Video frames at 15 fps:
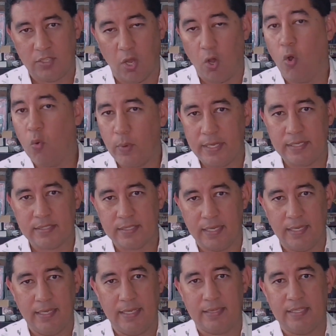always
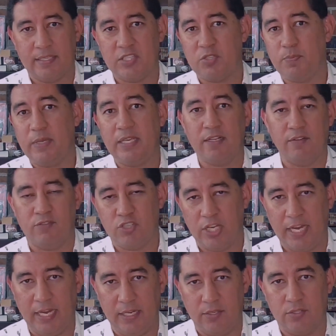at the speed of
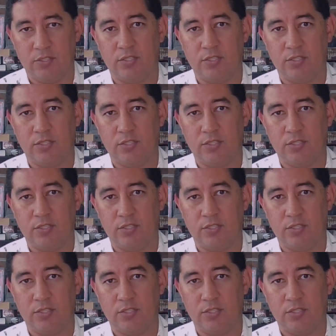change.